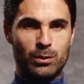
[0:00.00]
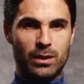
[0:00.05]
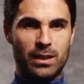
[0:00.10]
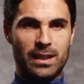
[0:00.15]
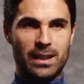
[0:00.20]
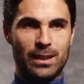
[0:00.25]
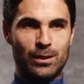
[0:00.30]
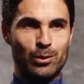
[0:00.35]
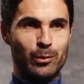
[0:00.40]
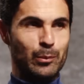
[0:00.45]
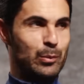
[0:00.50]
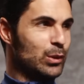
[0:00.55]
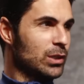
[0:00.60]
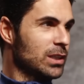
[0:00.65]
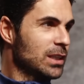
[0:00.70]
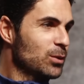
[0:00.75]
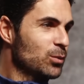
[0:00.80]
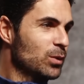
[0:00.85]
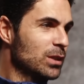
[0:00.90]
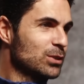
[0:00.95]
I cannot
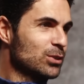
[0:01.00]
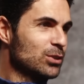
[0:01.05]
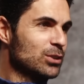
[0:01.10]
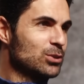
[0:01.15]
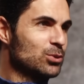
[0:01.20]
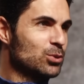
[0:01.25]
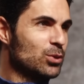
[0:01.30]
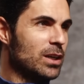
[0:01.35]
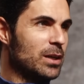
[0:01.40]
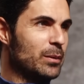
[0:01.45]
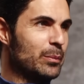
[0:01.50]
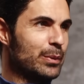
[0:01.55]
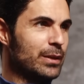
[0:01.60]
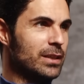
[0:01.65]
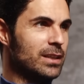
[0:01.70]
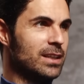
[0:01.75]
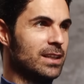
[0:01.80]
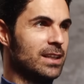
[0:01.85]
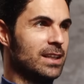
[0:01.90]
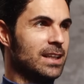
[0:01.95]
predict what's going to
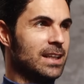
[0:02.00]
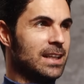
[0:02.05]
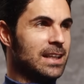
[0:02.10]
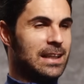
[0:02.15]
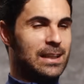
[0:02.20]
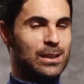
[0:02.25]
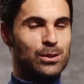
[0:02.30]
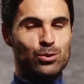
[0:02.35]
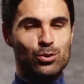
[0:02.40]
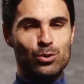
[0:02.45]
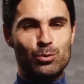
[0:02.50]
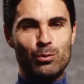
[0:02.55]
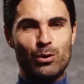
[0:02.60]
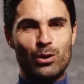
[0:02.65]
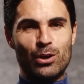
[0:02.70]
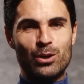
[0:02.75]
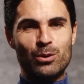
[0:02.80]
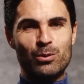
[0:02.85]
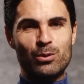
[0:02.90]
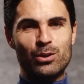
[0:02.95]
happen
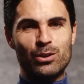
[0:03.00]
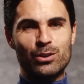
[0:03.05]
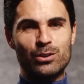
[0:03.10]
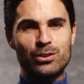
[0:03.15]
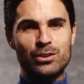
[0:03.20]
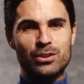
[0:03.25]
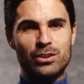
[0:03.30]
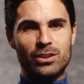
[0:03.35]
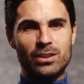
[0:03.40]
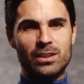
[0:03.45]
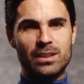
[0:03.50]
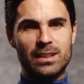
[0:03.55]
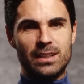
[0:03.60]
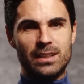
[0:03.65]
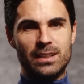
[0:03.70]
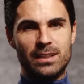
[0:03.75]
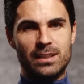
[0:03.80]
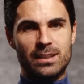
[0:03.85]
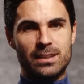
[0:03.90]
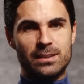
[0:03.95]
tomorrow or on
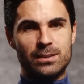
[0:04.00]
Sunday.